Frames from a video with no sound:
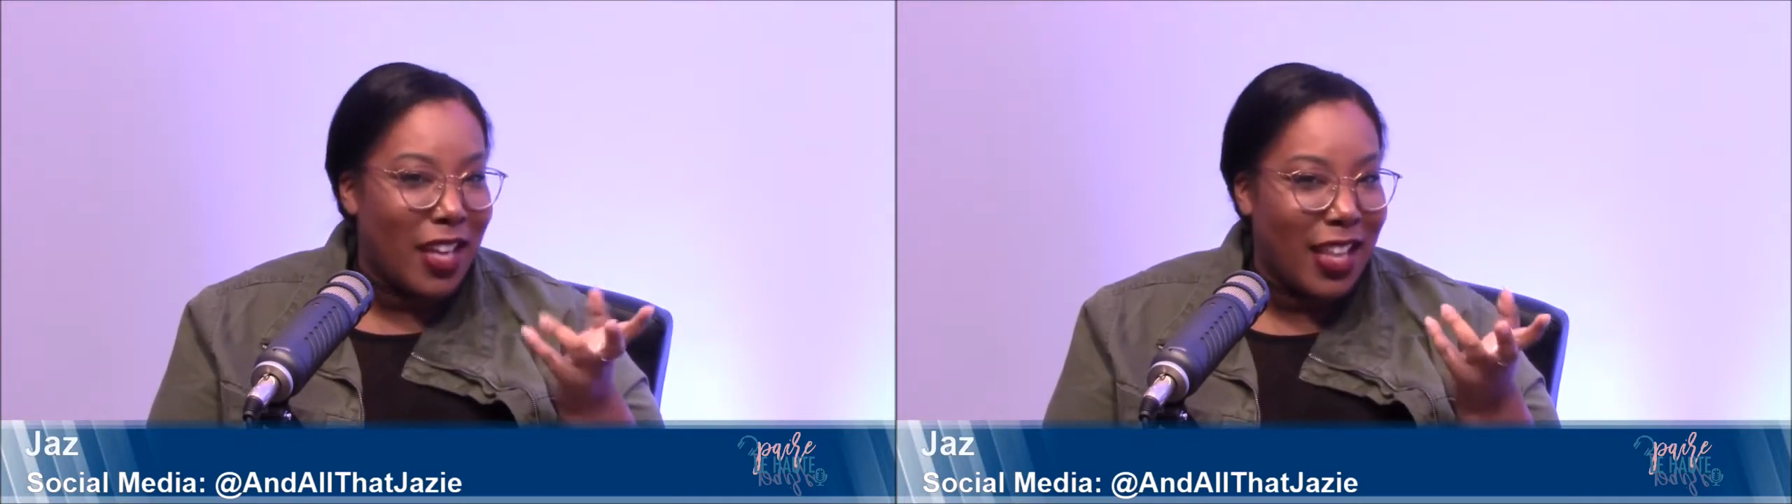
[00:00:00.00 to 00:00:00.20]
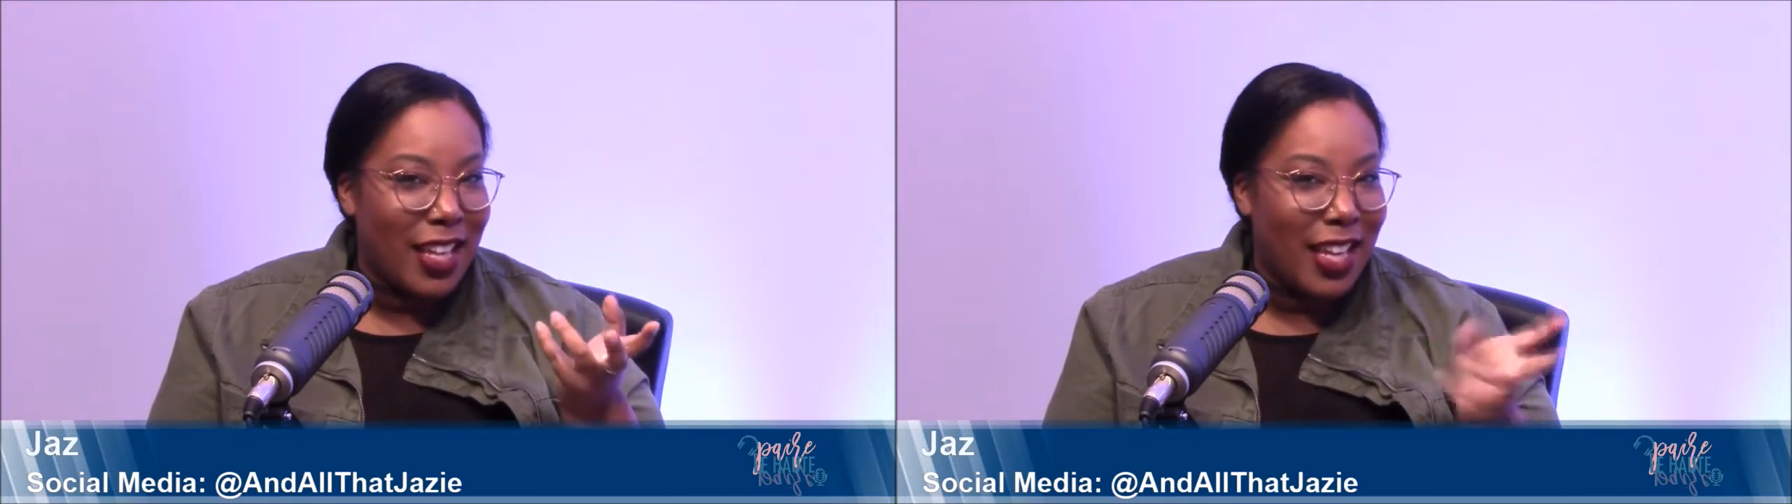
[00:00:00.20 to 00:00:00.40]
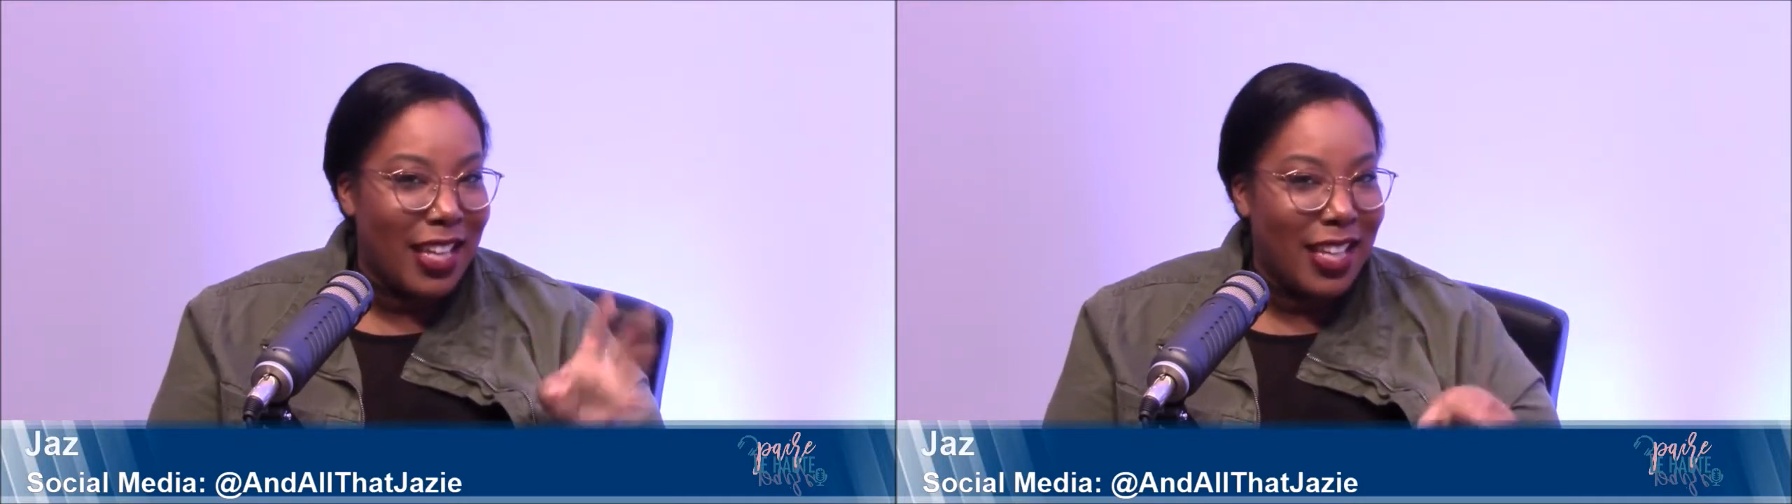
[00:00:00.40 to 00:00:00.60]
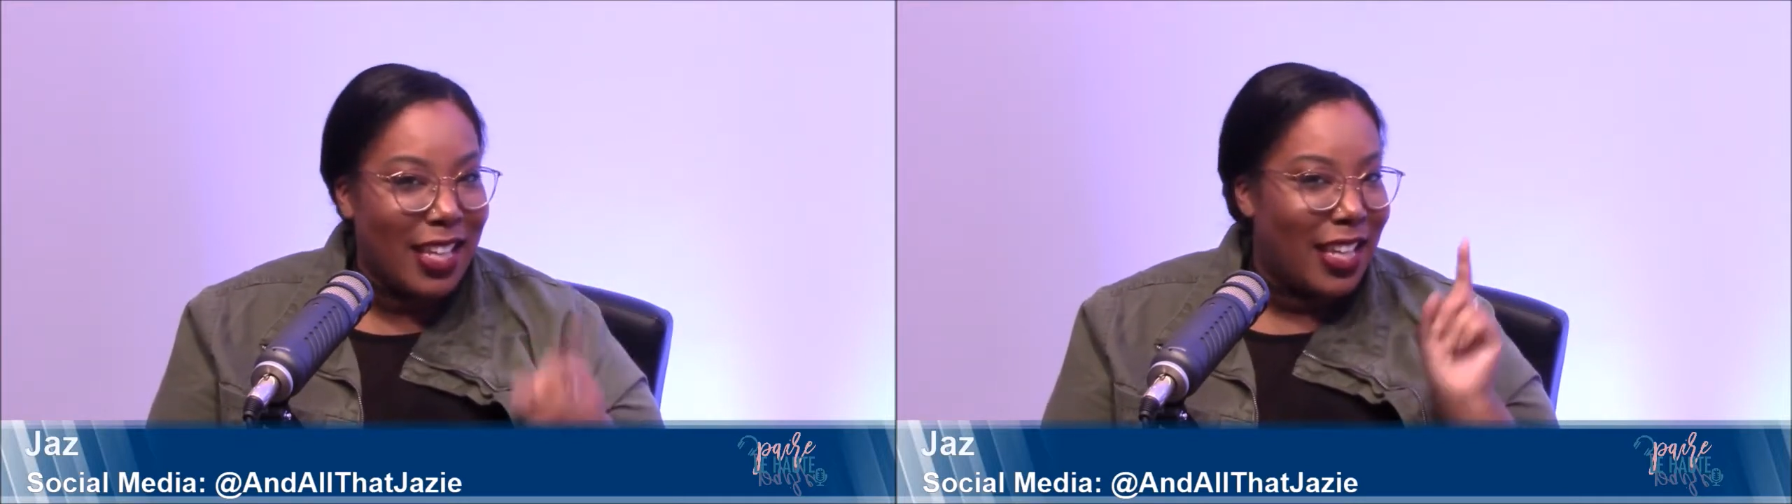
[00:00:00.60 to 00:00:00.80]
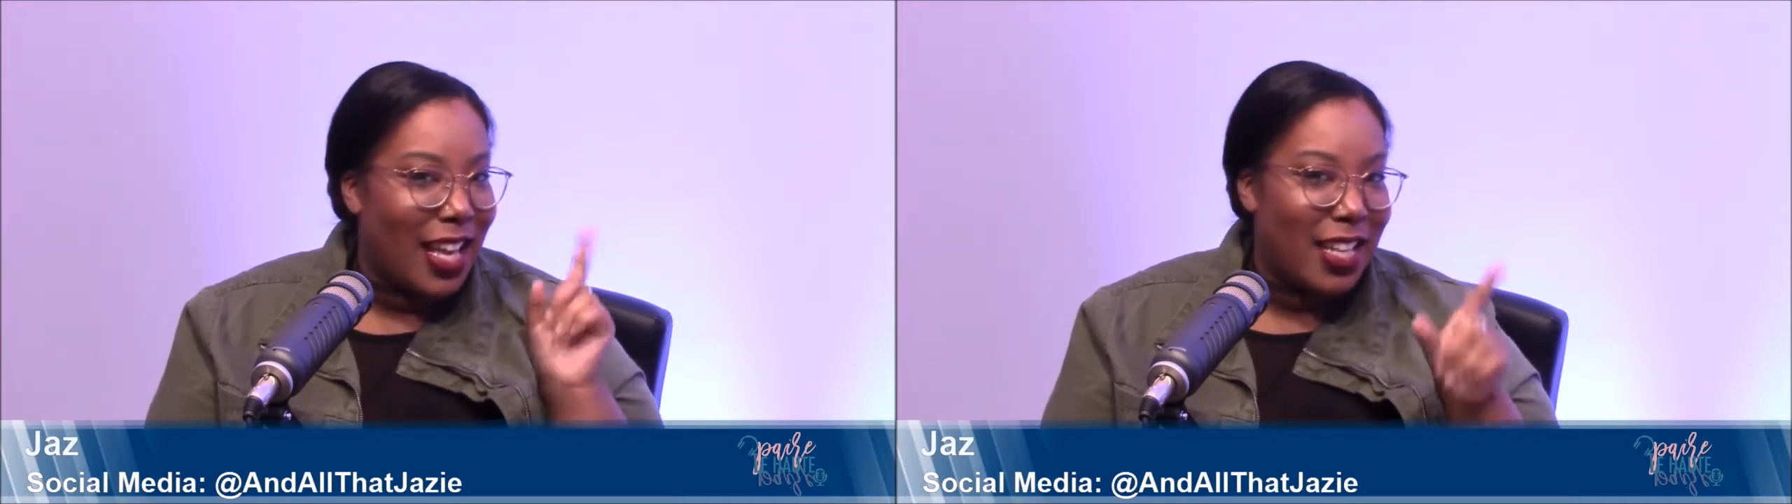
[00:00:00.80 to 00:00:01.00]
I think
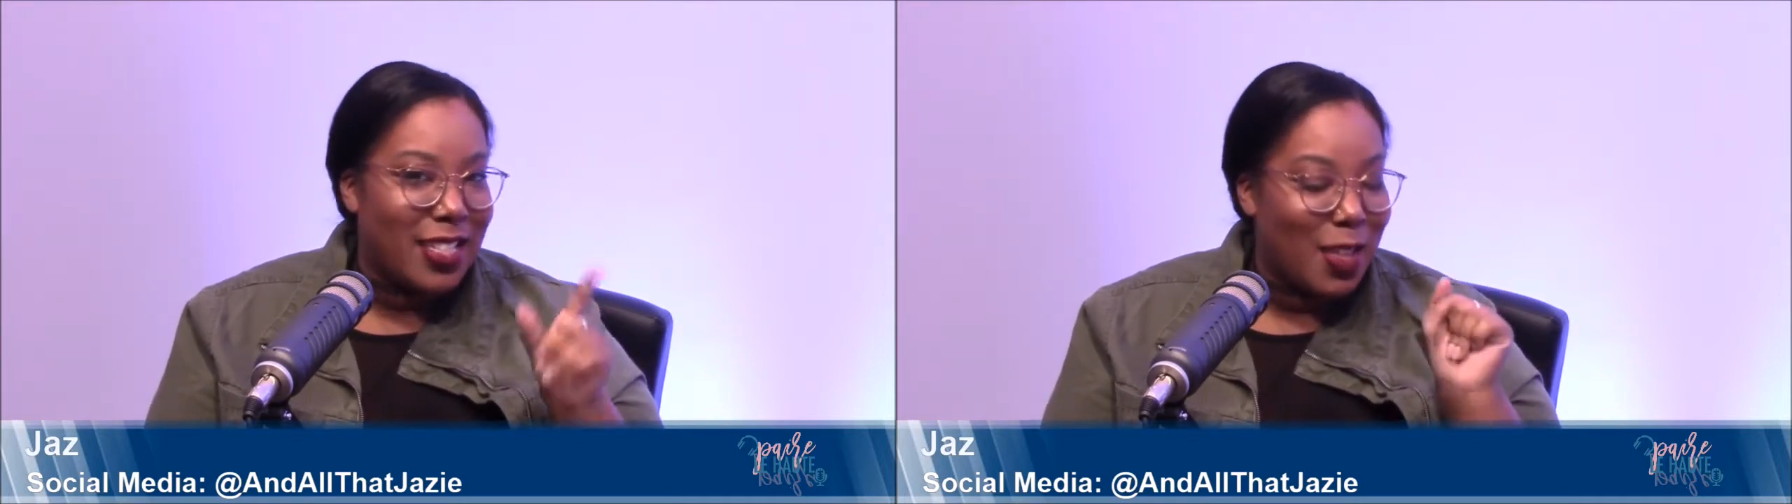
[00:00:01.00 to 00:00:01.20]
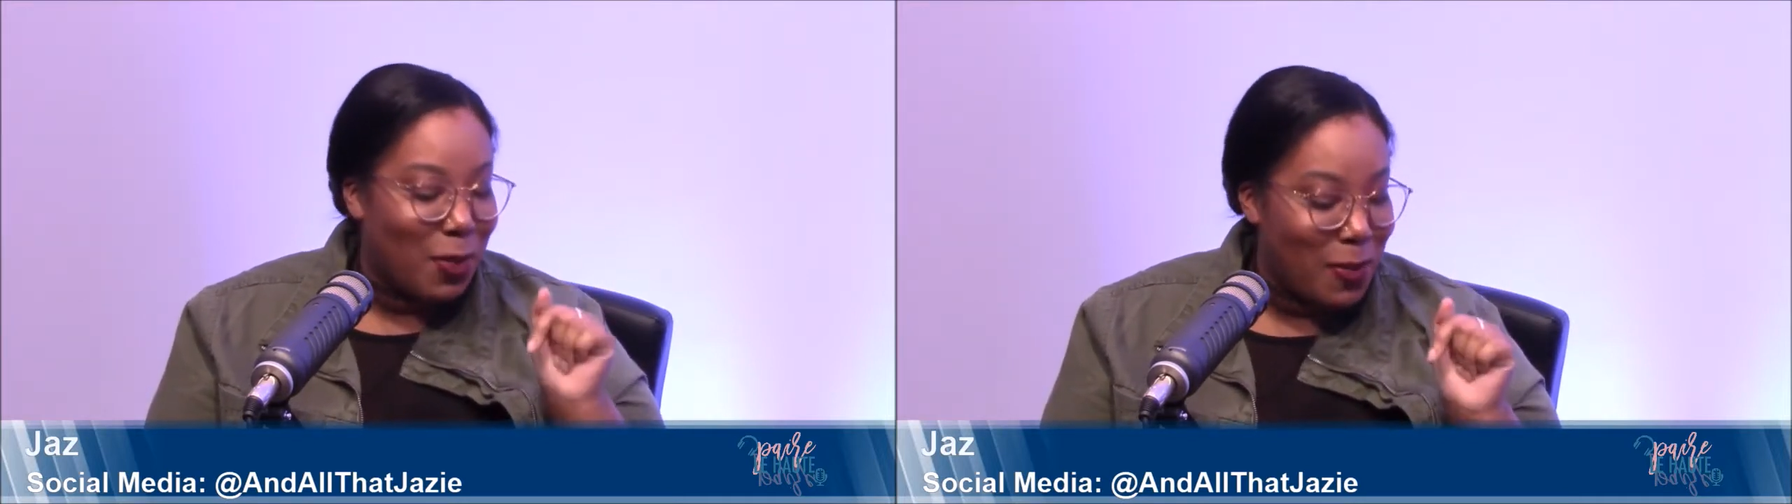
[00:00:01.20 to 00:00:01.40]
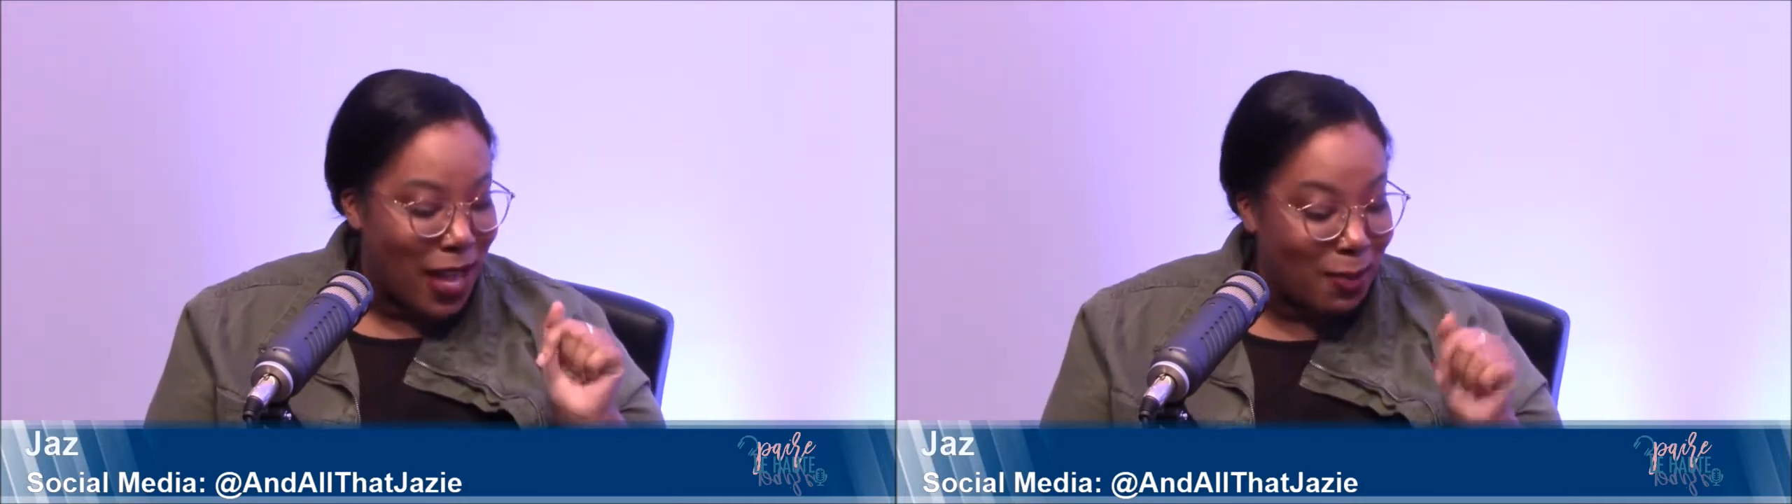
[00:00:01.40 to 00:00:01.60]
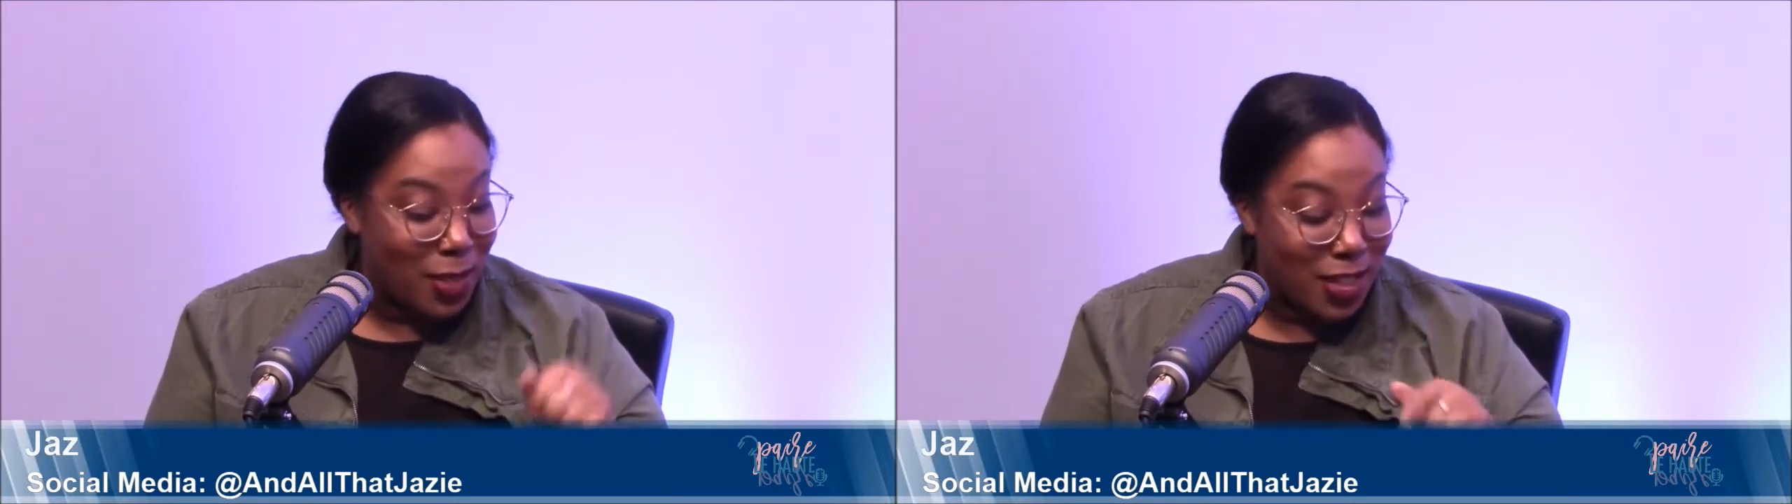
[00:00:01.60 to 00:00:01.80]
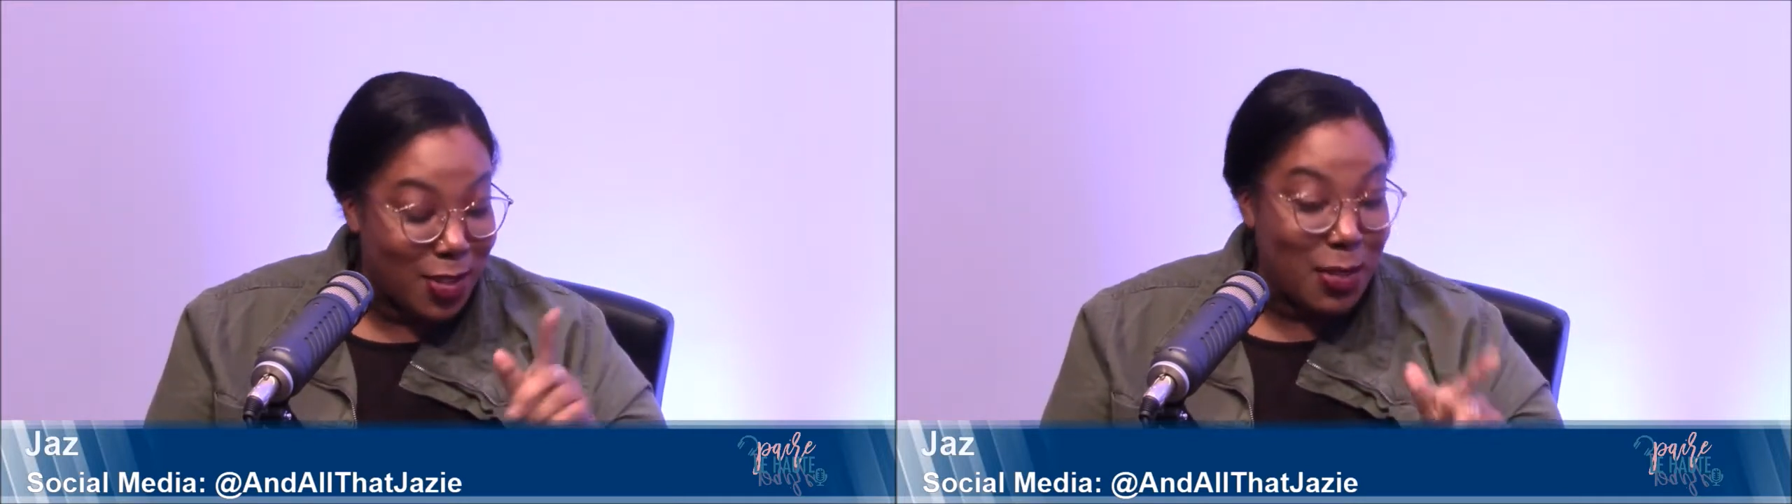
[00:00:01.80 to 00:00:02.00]
Candace is gonna be mad at
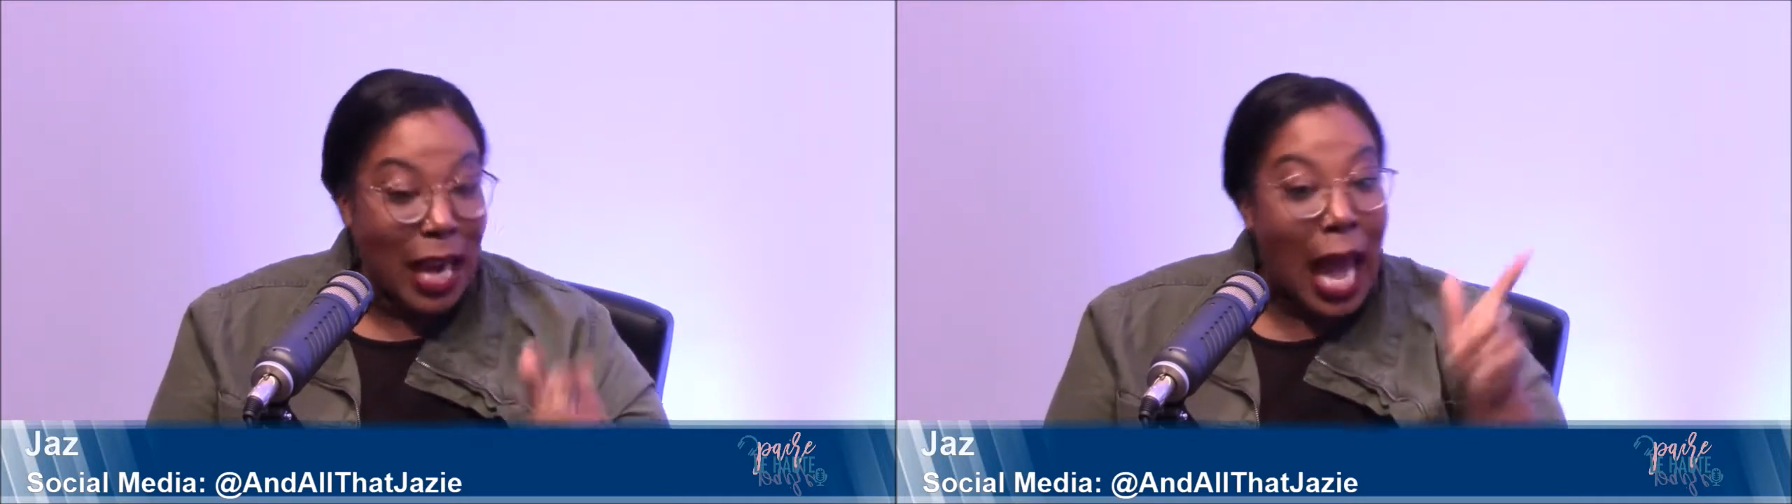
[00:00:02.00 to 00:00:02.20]
me because she was like,